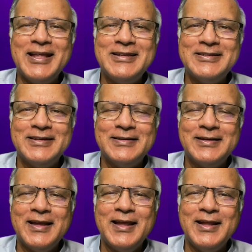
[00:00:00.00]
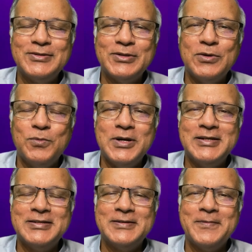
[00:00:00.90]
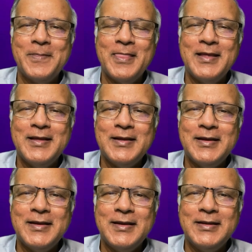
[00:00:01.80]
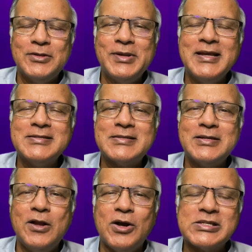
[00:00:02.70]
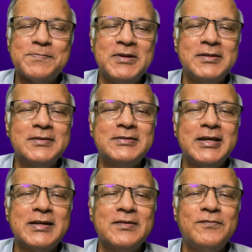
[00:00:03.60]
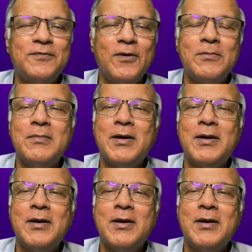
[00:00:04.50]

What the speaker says: enter into the Word. In today's Gospel, taken from